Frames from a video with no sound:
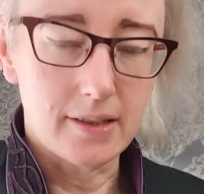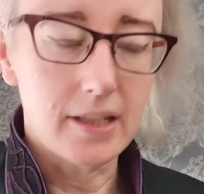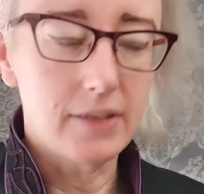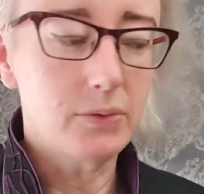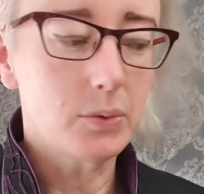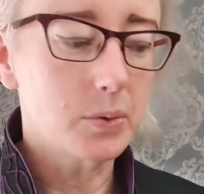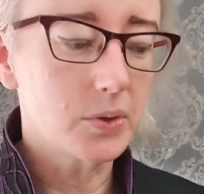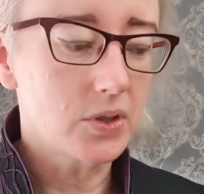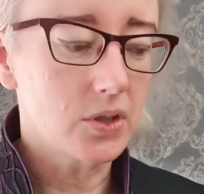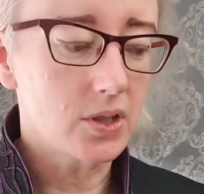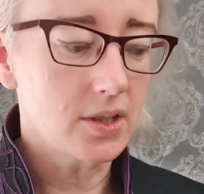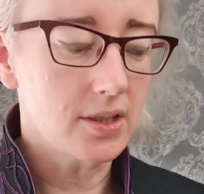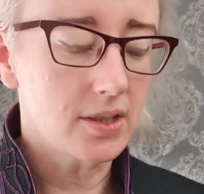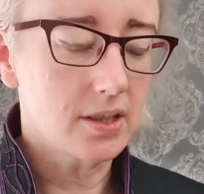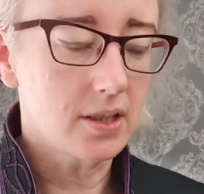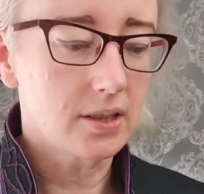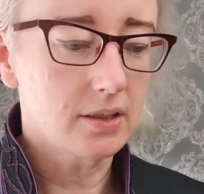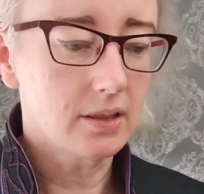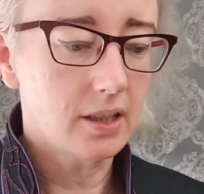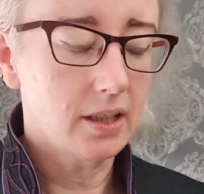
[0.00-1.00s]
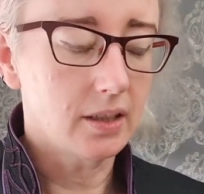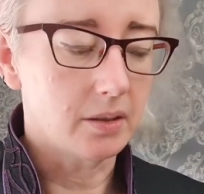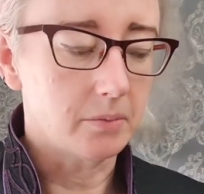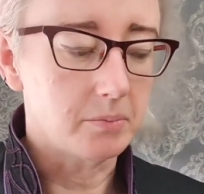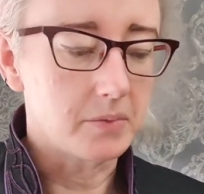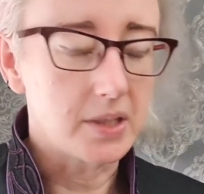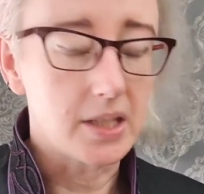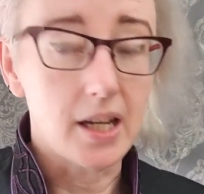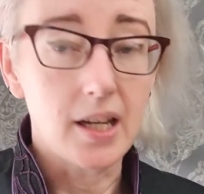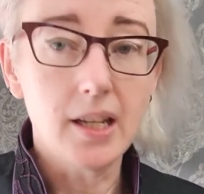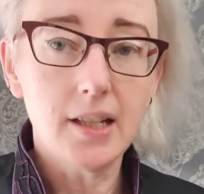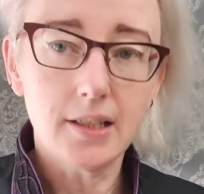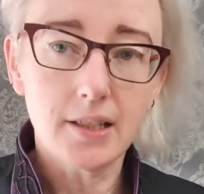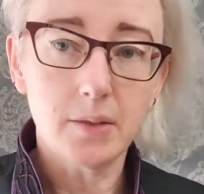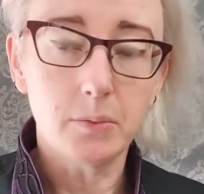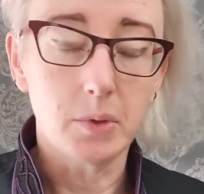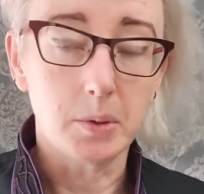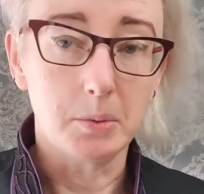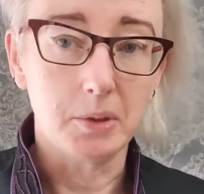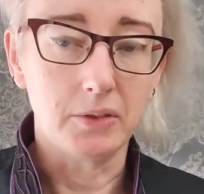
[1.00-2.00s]
If it was just darts, it
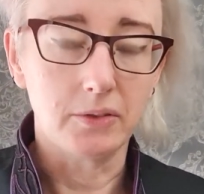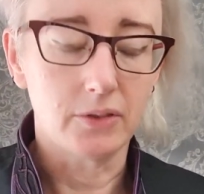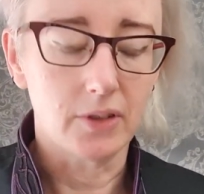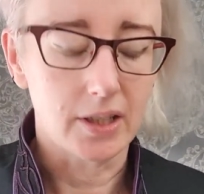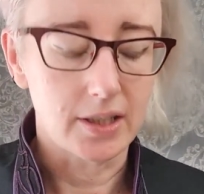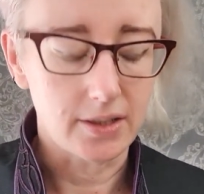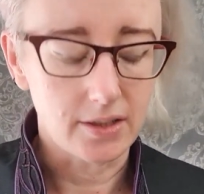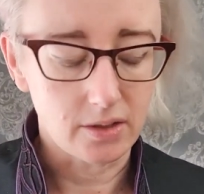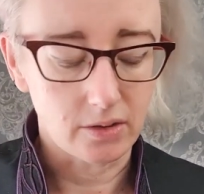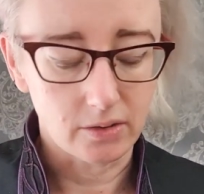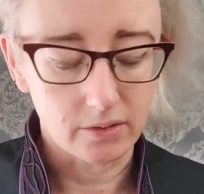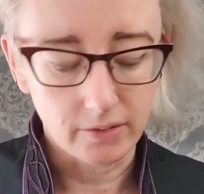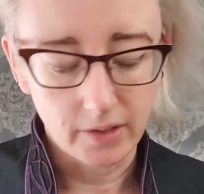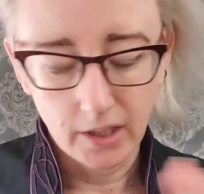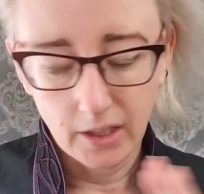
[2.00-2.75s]
would have been fine. So